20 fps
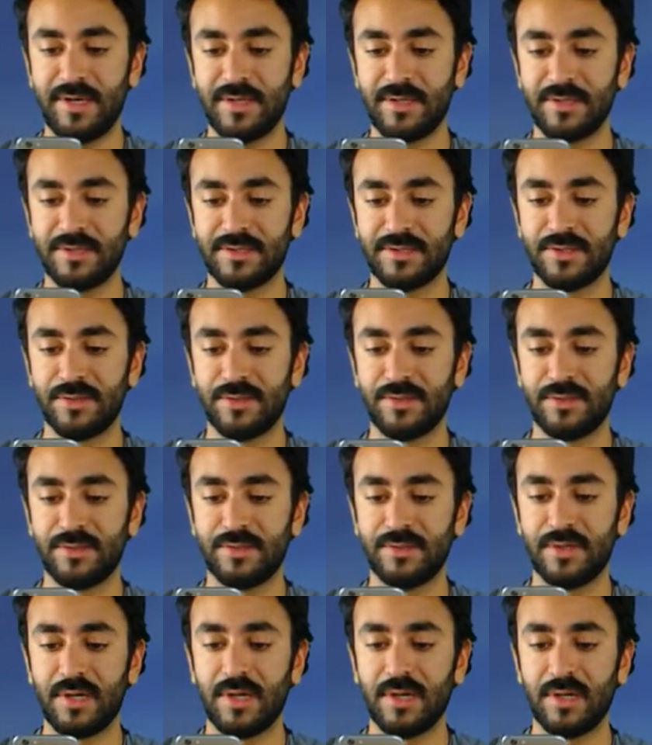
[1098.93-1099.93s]
Yeah, let's go
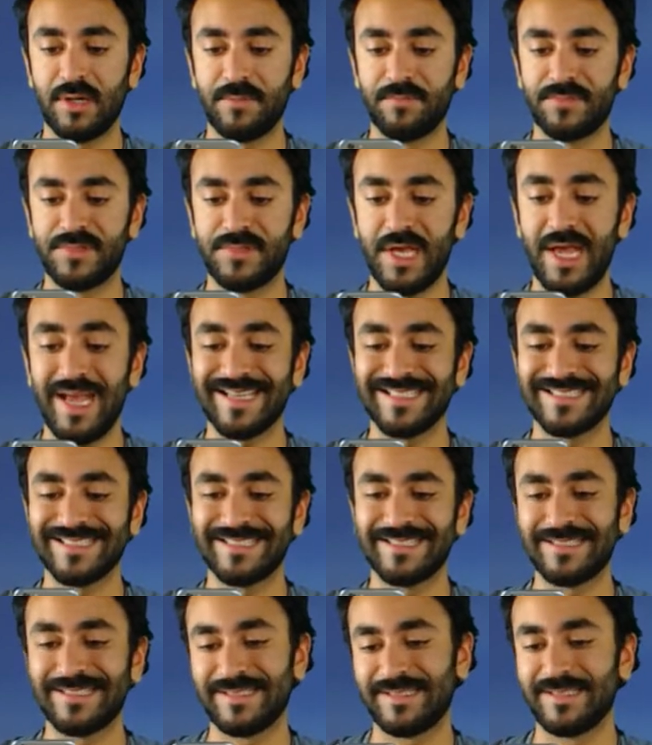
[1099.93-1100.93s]
to
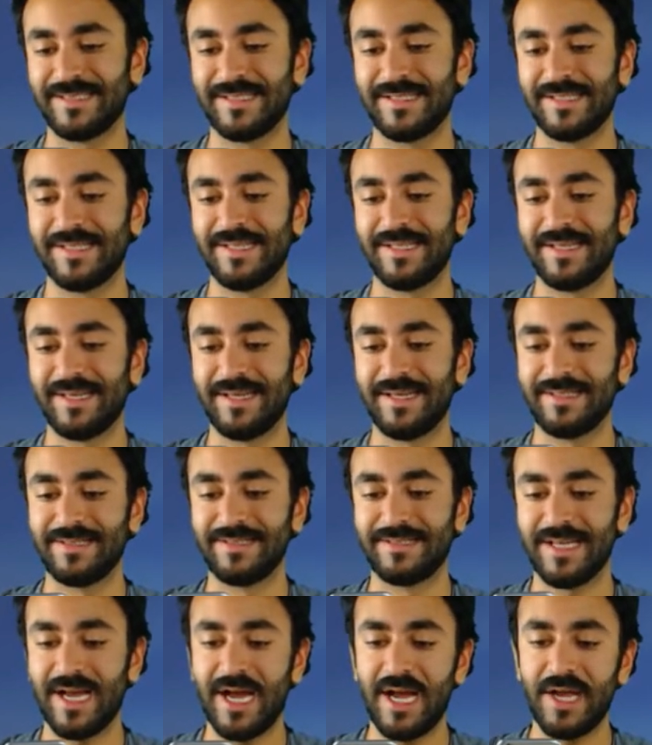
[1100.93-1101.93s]
text
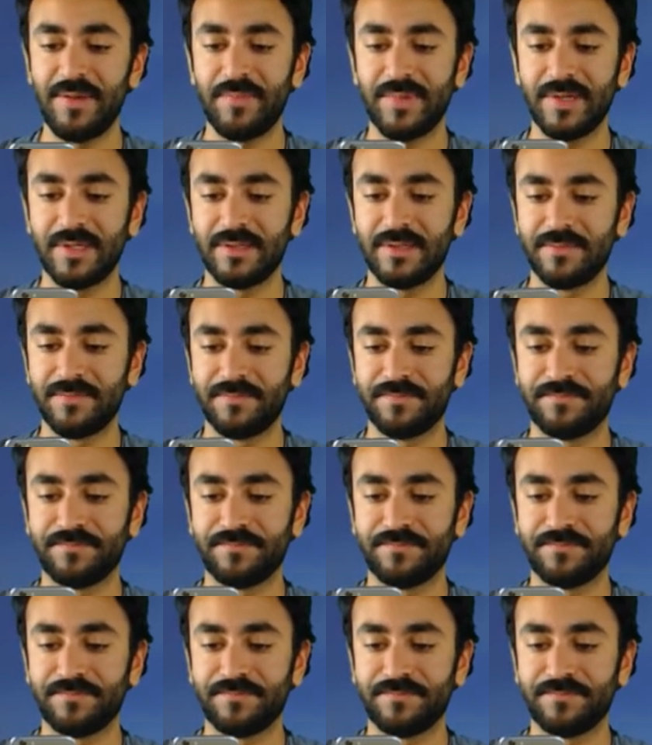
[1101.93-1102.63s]
and type.